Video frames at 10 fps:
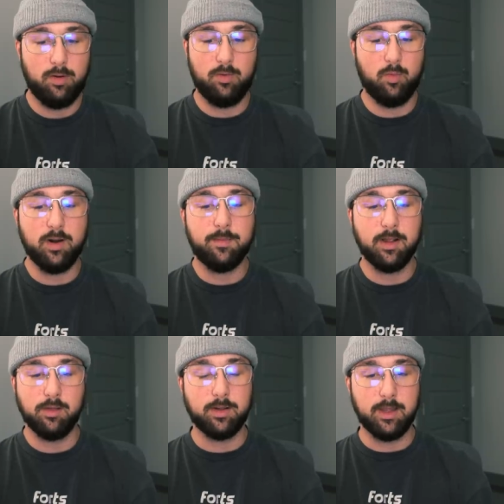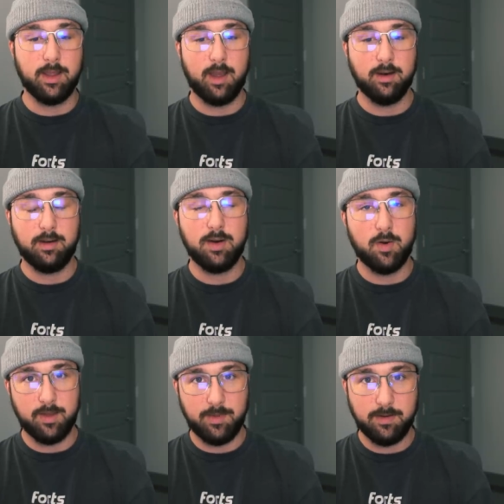"What am I looking at?" You know
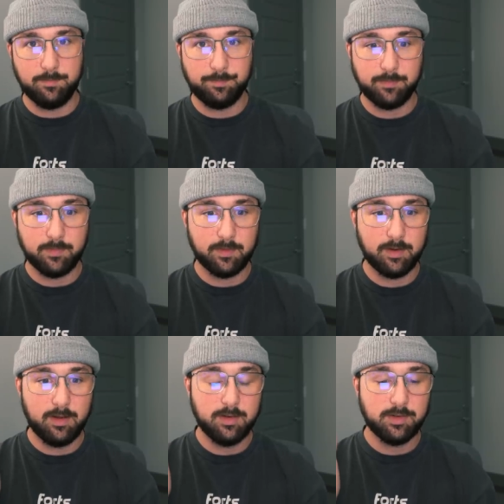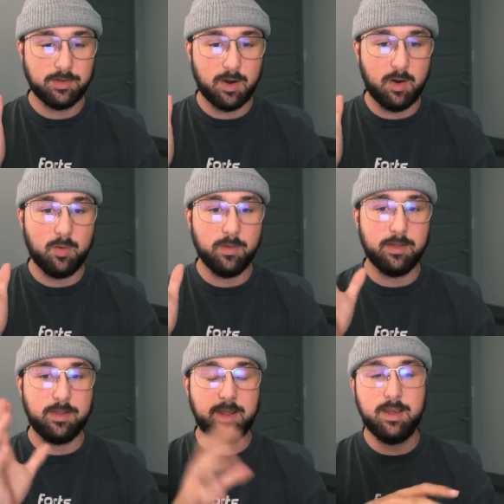what I mean? So
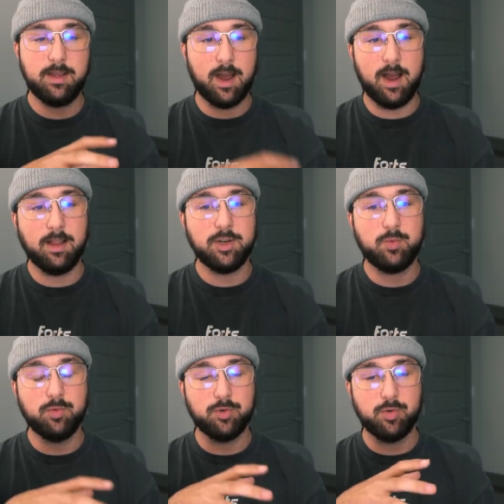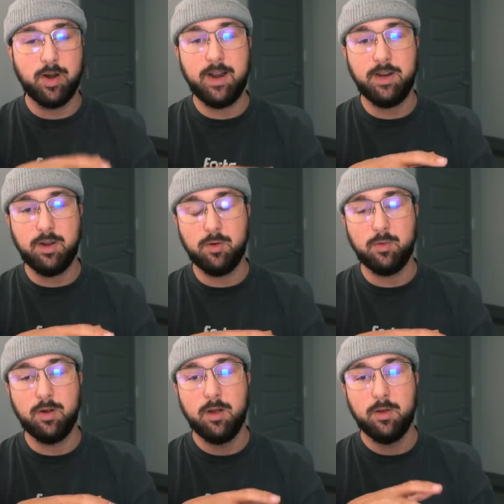the college will train
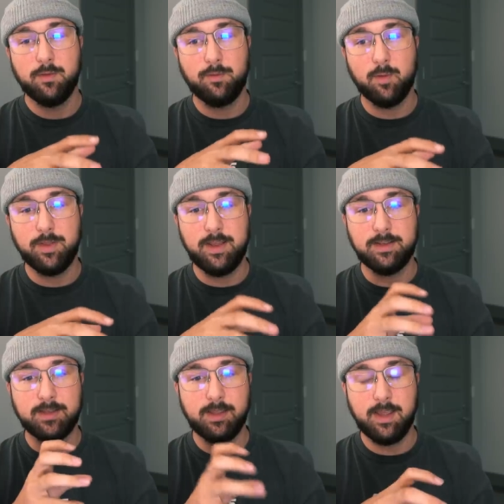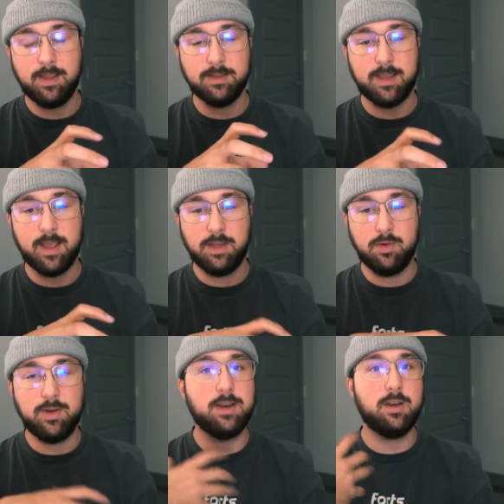you for these things that
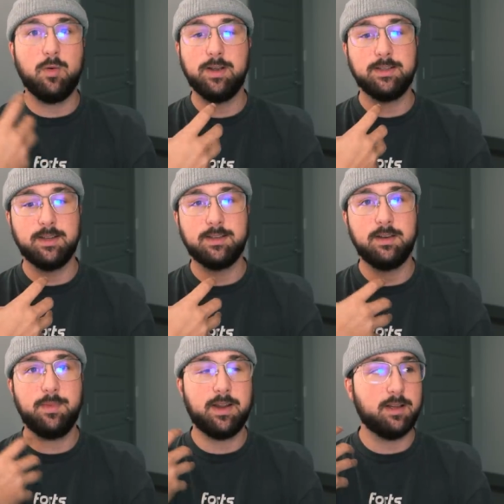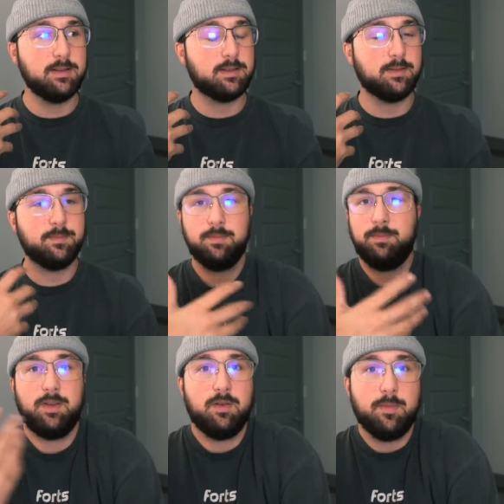you didn't know existed because
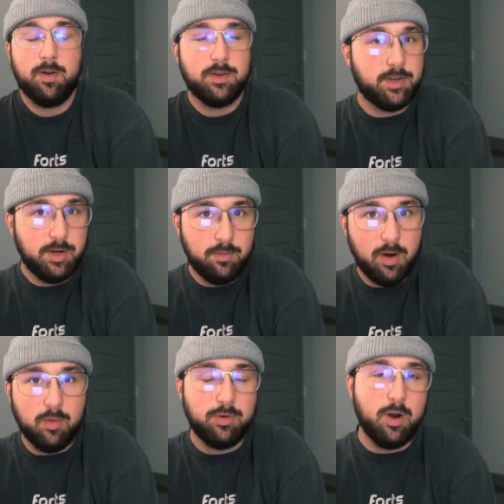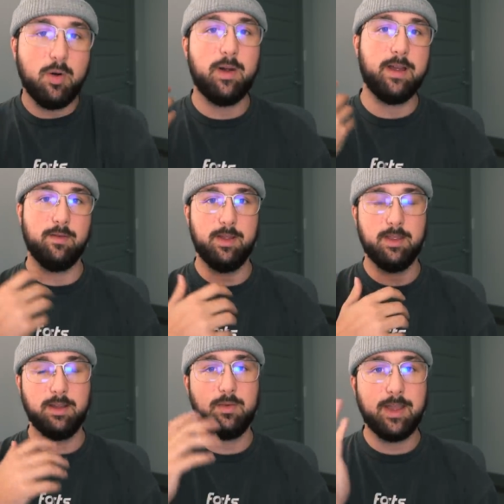you're a person, you don't know
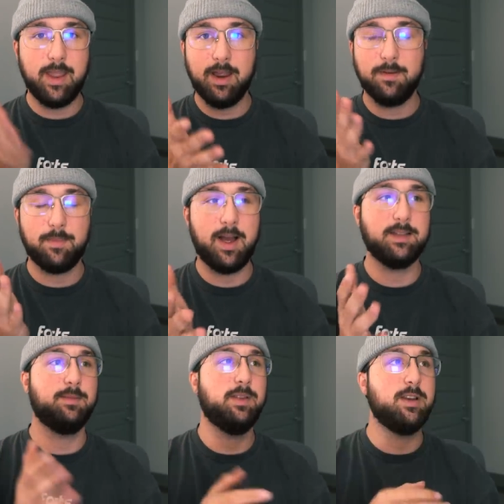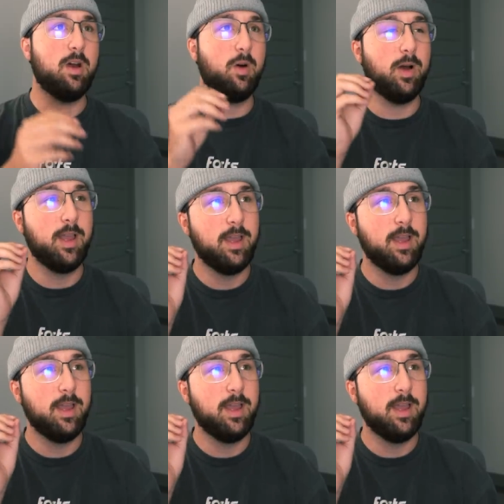everything. You can't possibly know